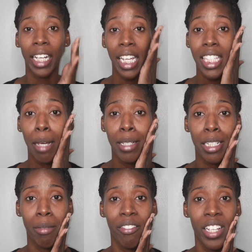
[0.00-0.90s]
I can't stop
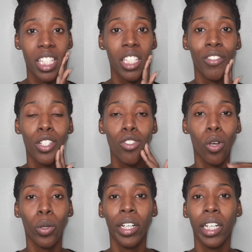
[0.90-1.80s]
touching my face. This feels
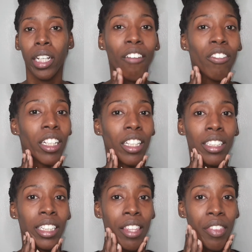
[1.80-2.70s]
so good. I really
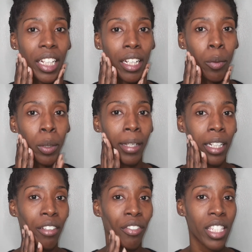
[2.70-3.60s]
didn't think that there would be
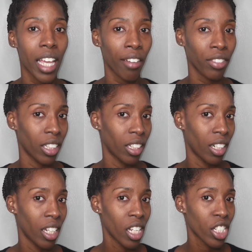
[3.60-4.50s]
a difference
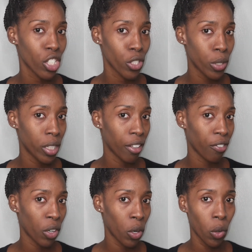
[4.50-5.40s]
after just using
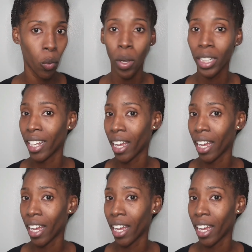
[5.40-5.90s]
it for one